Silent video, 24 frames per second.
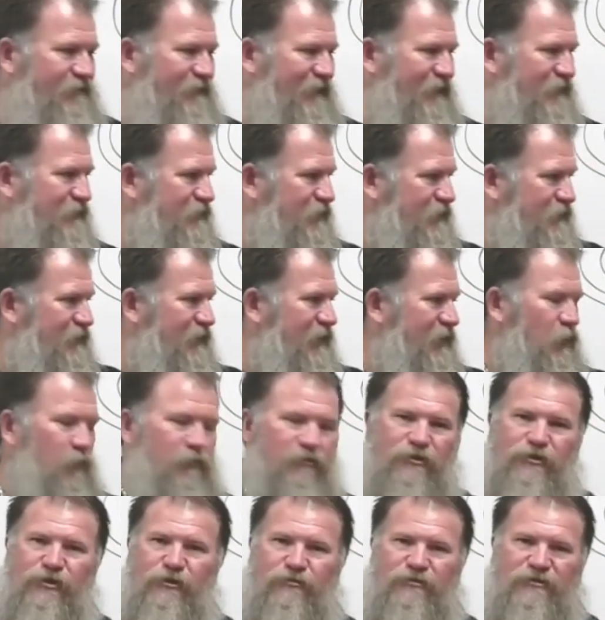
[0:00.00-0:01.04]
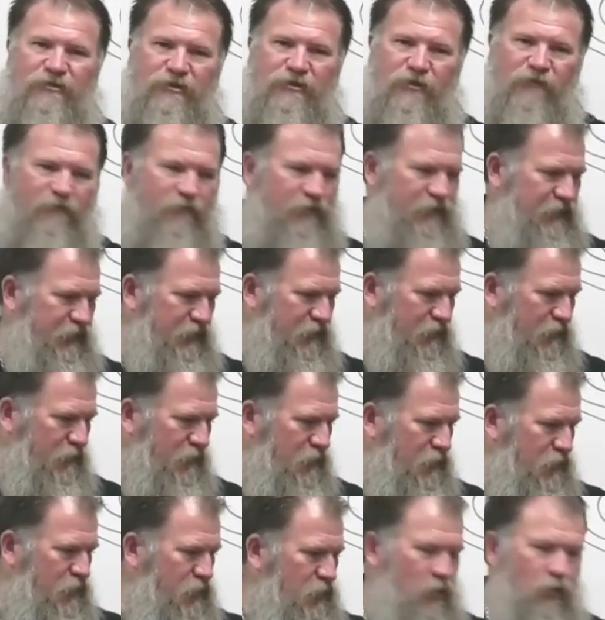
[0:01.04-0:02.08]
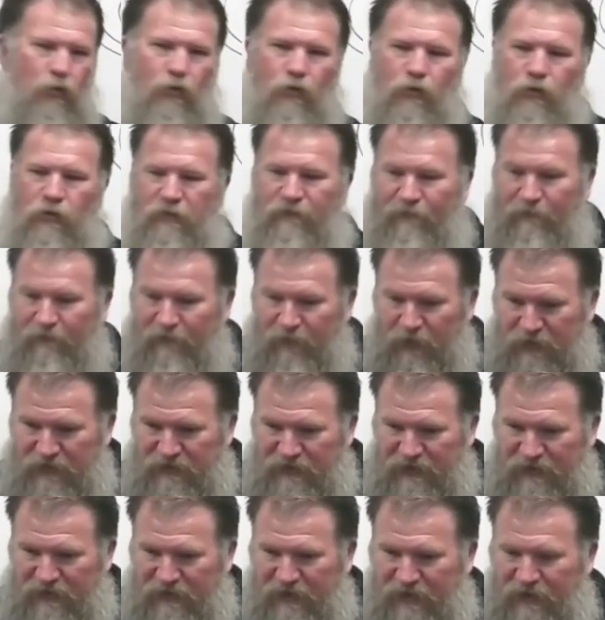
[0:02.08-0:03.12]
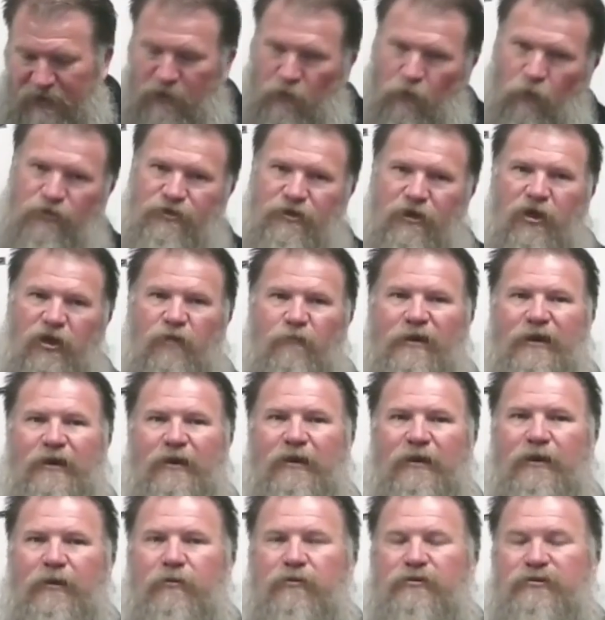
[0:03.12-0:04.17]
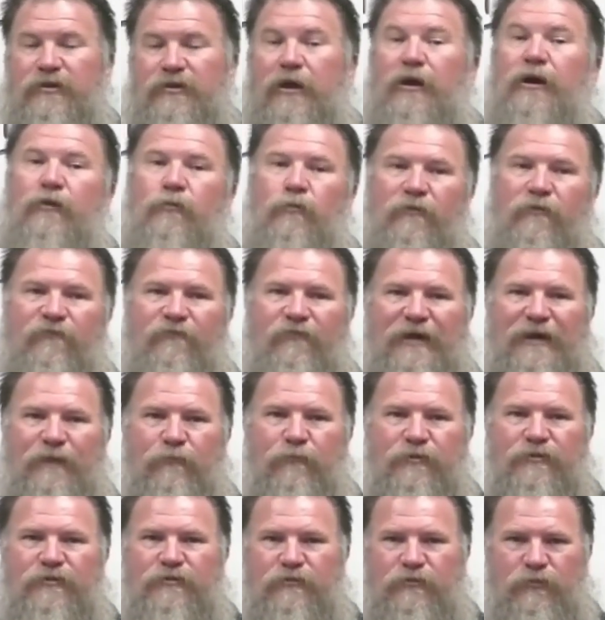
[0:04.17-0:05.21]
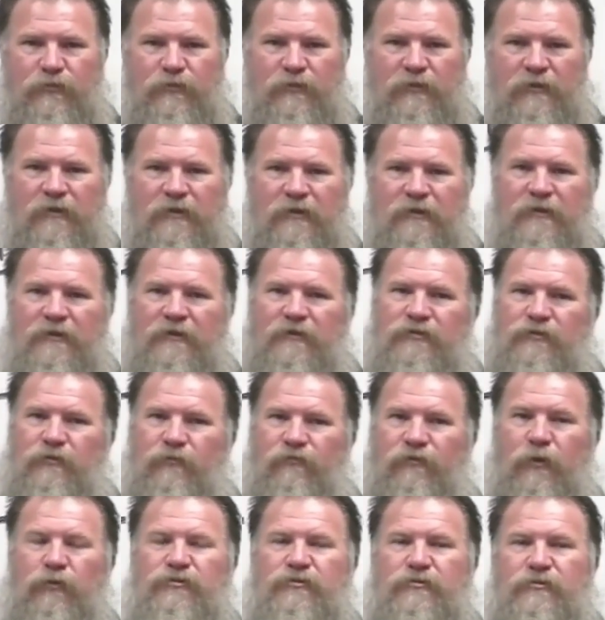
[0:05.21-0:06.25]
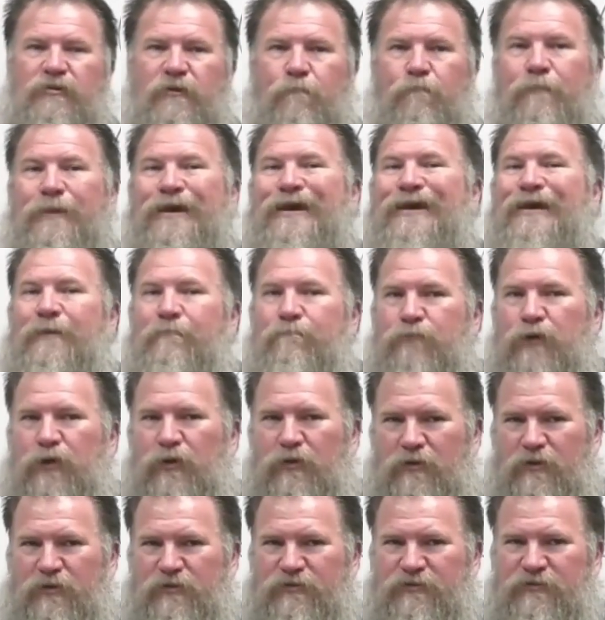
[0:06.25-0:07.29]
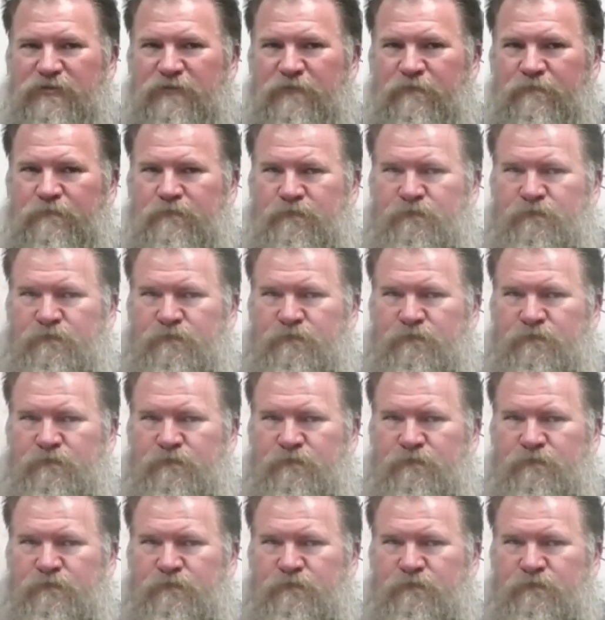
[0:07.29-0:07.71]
That's the yellow that you see over here, or if you can see it down here, we'll talk about it later as an aqua fiber too. So those are the main parts.